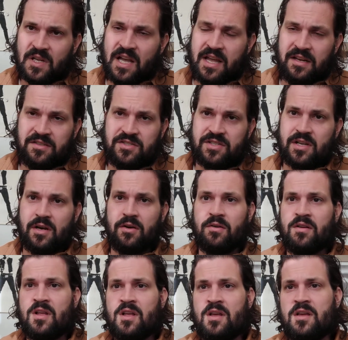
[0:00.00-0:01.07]
And so
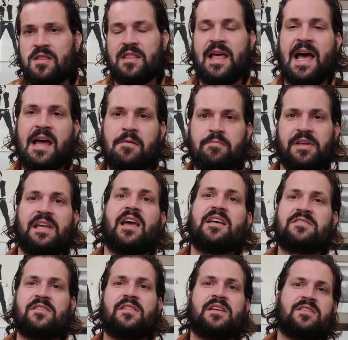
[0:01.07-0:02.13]
that because of